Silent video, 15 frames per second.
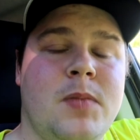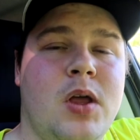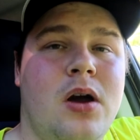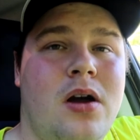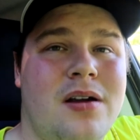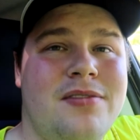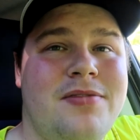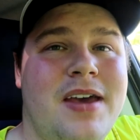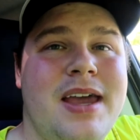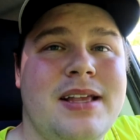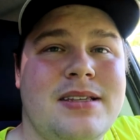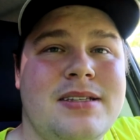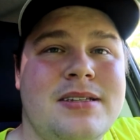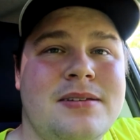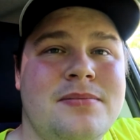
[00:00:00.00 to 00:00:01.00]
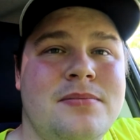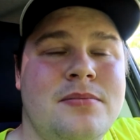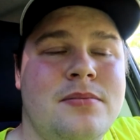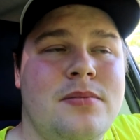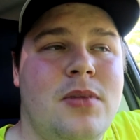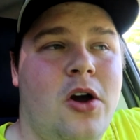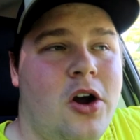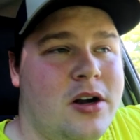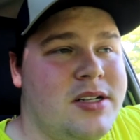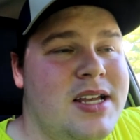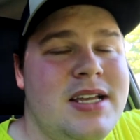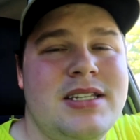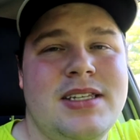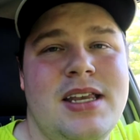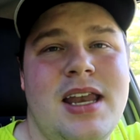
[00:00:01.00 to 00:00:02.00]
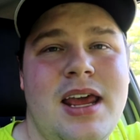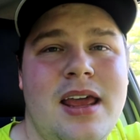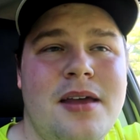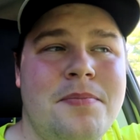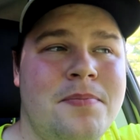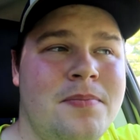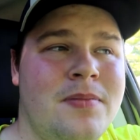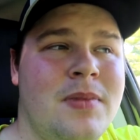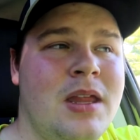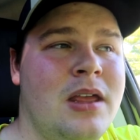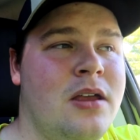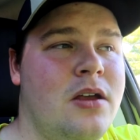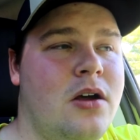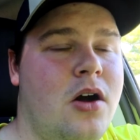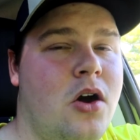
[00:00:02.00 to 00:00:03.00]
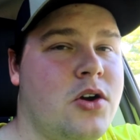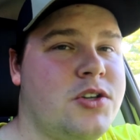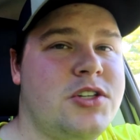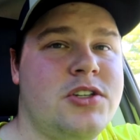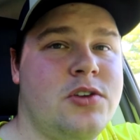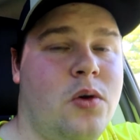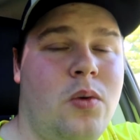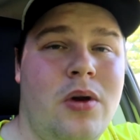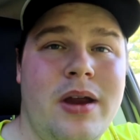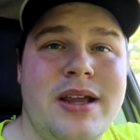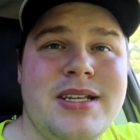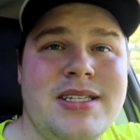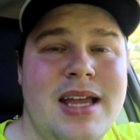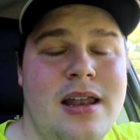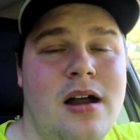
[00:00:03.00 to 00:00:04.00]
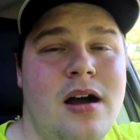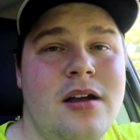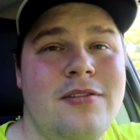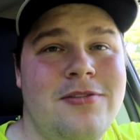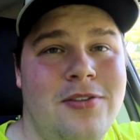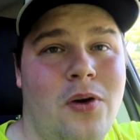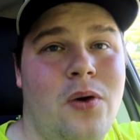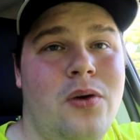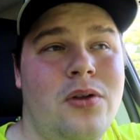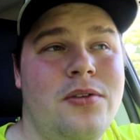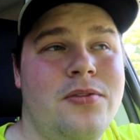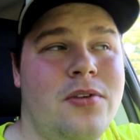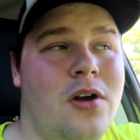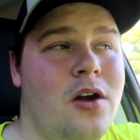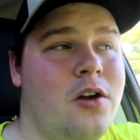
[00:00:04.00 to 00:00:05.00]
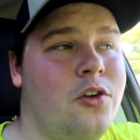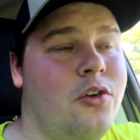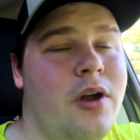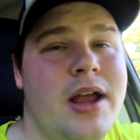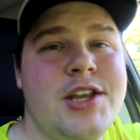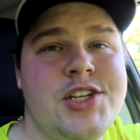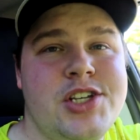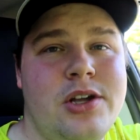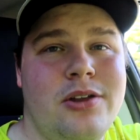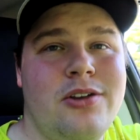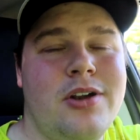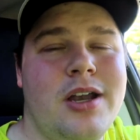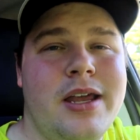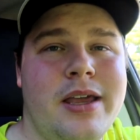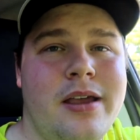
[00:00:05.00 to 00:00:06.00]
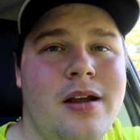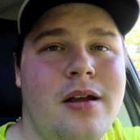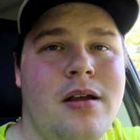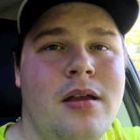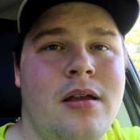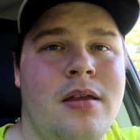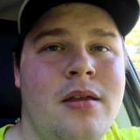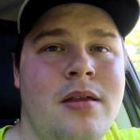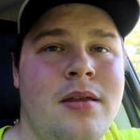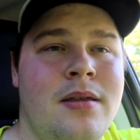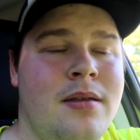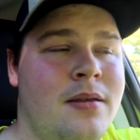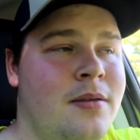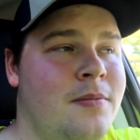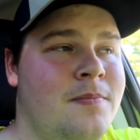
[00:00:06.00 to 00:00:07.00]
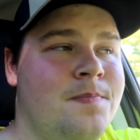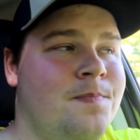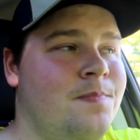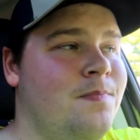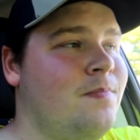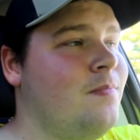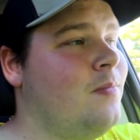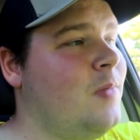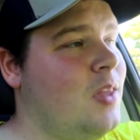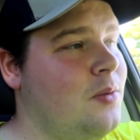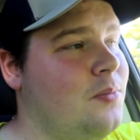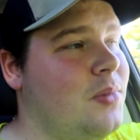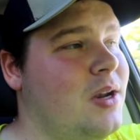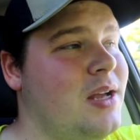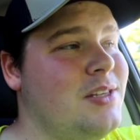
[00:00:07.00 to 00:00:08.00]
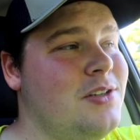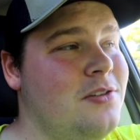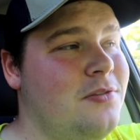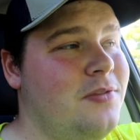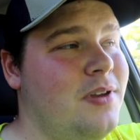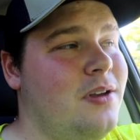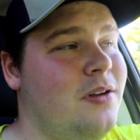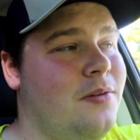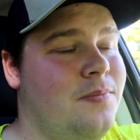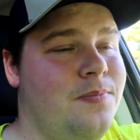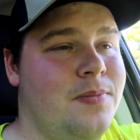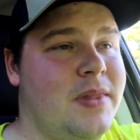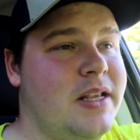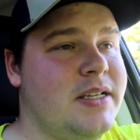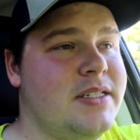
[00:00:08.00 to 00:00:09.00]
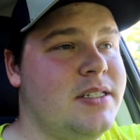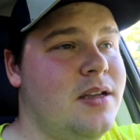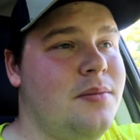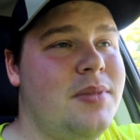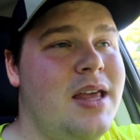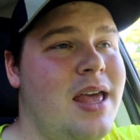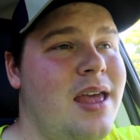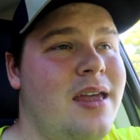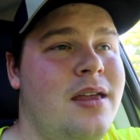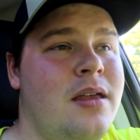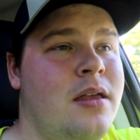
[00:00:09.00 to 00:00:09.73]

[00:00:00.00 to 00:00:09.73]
our fate, our destiny, our stories that unfold for our grandchildren to hear. But I do feel someday